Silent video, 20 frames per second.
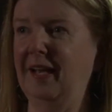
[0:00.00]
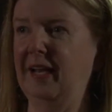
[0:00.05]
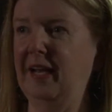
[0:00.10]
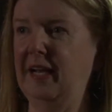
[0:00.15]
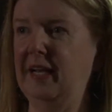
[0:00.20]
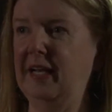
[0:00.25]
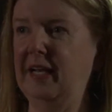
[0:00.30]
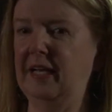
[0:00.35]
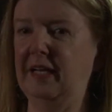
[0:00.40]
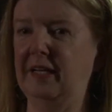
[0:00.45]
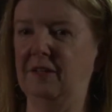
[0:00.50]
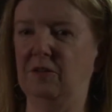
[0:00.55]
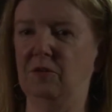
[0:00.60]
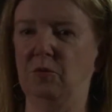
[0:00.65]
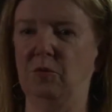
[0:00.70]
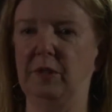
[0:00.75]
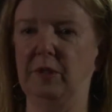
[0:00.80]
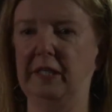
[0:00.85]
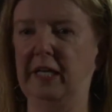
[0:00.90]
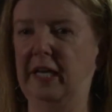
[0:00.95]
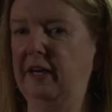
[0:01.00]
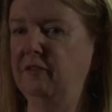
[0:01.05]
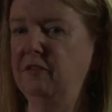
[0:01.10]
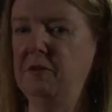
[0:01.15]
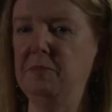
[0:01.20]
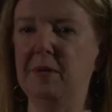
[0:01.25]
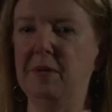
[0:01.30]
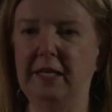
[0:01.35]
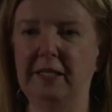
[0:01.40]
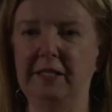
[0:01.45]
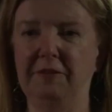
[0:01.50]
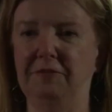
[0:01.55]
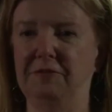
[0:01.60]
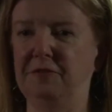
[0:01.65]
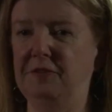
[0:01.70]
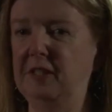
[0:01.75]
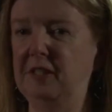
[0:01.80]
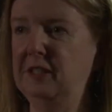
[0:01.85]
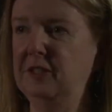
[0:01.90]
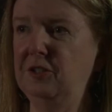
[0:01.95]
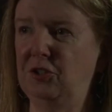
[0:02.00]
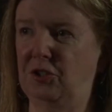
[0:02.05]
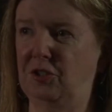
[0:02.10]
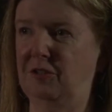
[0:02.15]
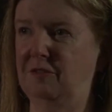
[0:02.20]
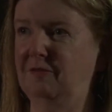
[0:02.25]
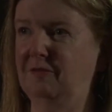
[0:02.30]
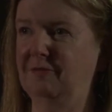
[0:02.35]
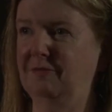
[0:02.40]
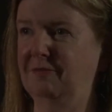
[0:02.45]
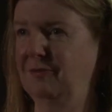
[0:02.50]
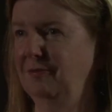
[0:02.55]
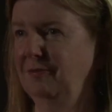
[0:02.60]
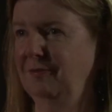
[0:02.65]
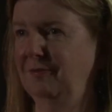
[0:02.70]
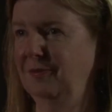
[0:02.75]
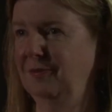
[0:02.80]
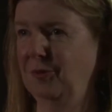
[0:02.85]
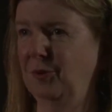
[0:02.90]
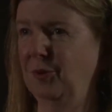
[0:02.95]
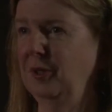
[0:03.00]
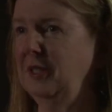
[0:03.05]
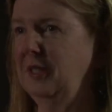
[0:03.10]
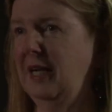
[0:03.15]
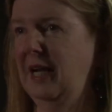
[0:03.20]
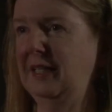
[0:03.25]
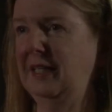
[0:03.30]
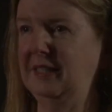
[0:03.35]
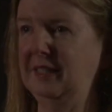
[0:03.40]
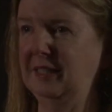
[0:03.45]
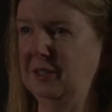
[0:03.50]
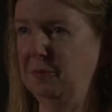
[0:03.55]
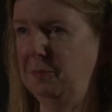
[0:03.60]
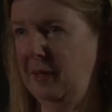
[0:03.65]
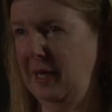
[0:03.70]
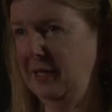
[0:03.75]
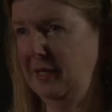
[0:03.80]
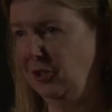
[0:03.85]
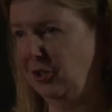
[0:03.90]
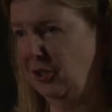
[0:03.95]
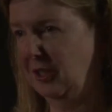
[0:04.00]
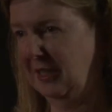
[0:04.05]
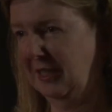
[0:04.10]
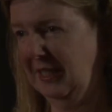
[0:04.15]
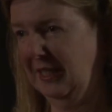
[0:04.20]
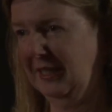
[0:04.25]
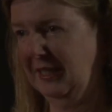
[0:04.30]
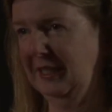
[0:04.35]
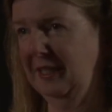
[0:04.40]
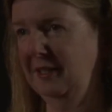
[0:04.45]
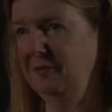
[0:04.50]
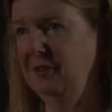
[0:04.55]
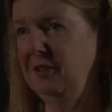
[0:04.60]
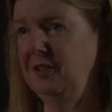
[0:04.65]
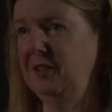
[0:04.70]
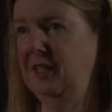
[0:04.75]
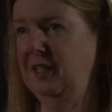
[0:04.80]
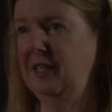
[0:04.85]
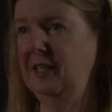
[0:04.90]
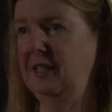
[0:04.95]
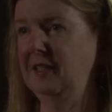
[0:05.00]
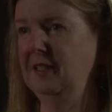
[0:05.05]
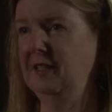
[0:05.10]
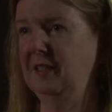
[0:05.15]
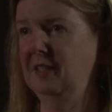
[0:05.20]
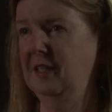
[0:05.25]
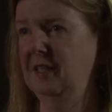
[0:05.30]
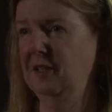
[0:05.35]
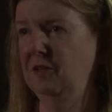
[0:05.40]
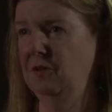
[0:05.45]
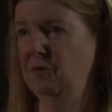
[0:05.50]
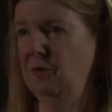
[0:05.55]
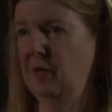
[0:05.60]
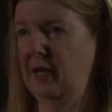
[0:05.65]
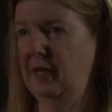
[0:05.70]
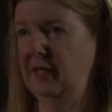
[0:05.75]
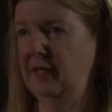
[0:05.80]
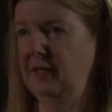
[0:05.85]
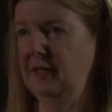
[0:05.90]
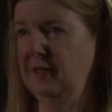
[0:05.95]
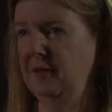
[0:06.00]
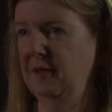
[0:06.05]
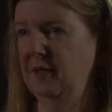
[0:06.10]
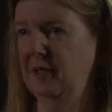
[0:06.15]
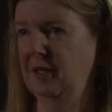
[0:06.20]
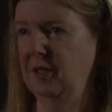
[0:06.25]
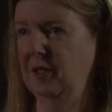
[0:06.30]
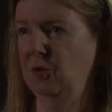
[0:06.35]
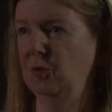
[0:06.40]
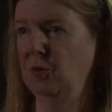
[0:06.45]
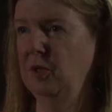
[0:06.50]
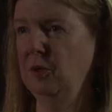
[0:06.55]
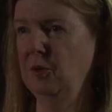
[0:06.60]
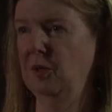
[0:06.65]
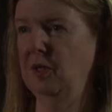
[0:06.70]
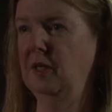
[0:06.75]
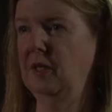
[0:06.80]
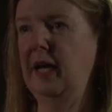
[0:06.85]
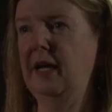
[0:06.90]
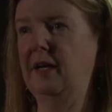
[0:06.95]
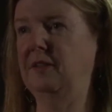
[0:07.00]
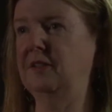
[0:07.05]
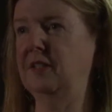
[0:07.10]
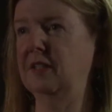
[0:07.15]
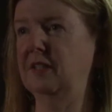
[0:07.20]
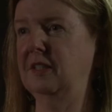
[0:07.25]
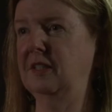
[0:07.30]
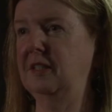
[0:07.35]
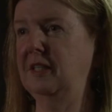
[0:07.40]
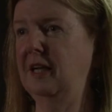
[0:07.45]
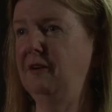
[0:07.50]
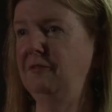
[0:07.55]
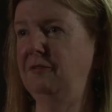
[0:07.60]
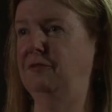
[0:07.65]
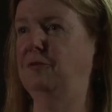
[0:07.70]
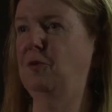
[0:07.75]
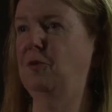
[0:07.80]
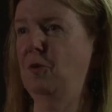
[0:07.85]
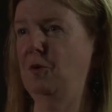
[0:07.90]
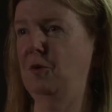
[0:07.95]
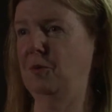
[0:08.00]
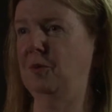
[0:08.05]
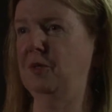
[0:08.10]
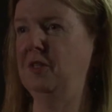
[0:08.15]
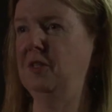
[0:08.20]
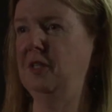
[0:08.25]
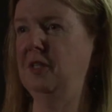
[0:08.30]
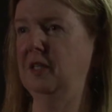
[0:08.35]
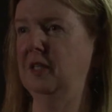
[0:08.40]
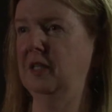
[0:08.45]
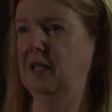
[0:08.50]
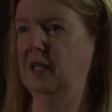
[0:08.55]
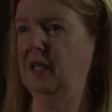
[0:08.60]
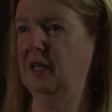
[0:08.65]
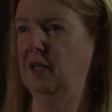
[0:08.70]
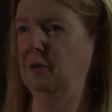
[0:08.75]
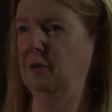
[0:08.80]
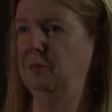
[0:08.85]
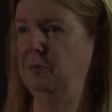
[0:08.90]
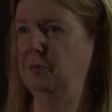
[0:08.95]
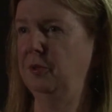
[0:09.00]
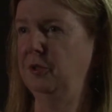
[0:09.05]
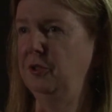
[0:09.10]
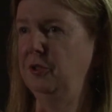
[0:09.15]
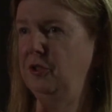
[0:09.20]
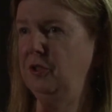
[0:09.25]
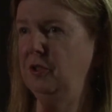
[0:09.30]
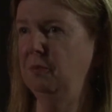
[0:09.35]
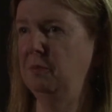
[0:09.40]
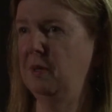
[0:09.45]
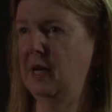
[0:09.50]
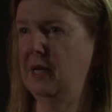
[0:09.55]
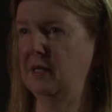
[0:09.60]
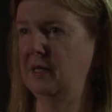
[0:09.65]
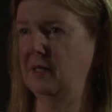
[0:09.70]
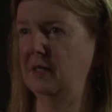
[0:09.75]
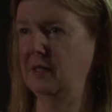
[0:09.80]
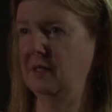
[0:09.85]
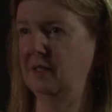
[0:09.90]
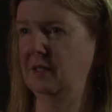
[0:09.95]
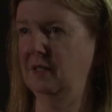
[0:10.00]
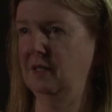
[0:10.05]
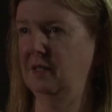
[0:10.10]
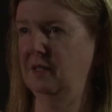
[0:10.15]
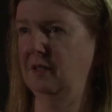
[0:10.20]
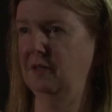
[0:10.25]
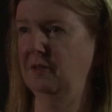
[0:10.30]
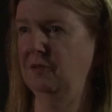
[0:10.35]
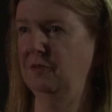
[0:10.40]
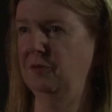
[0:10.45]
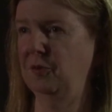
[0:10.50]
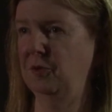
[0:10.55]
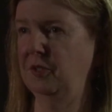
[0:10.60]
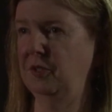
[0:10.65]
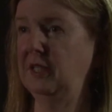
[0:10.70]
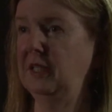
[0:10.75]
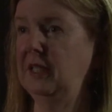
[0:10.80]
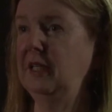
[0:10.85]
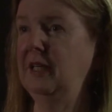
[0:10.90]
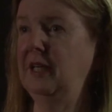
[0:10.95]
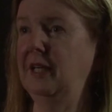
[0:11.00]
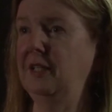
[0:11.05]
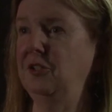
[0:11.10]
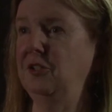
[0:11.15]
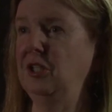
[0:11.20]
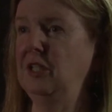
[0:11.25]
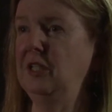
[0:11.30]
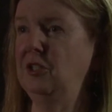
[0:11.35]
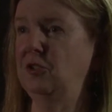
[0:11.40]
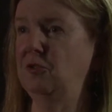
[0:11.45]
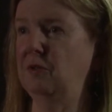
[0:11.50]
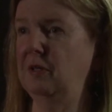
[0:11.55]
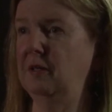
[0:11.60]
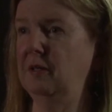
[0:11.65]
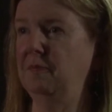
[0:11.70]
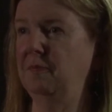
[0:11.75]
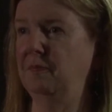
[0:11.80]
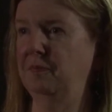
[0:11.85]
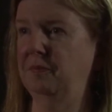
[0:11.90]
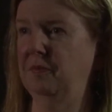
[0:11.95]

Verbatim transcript: And when everybody finished organizing the patient and getting everything ready, we were allowed to step forward, push the button for the EKG strip,